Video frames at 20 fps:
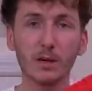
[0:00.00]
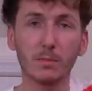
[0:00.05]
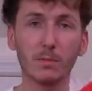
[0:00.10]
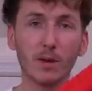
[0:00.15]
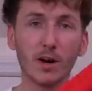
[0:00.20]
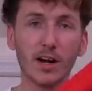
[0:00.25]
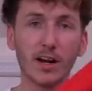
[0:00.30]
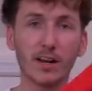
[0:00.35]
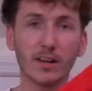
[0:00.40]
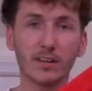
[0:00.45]
a
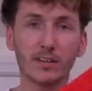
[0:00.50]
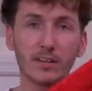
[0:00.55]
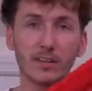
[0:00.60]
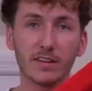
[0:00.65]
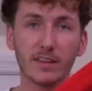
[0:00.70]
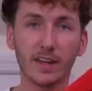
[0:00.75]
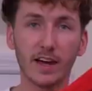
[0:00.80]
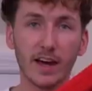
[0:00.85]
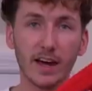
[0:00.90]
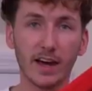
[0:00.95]
brand
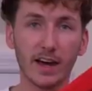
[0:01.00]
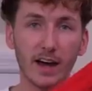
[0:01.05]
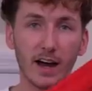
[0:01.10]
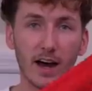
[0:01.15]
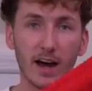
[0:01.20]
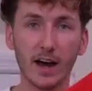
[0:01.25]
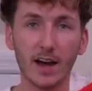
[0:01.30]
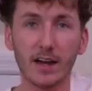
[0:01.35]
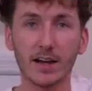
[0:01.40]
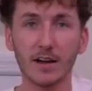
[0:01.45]
that
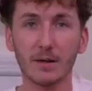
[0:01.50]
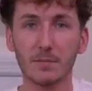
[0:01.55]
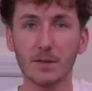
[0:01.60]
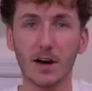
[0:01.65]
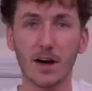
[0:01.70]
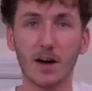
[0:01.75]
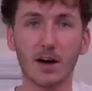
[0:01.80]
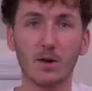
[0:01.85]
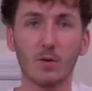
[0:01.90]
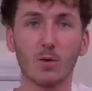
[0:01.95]
I am
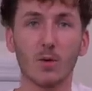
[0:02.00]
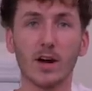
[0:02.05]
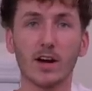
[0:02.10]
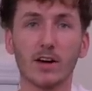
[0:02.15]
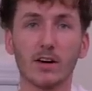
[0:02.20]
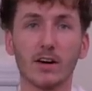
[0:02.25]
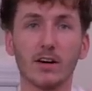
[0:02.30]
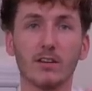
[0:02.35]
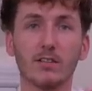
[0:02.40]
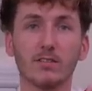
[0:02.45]
not
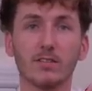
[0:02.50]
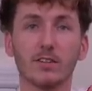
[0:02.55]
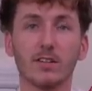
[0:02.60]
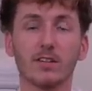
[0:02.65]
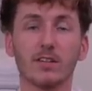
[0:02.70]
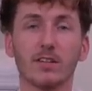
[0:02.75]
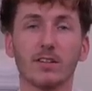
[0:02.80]
aware of.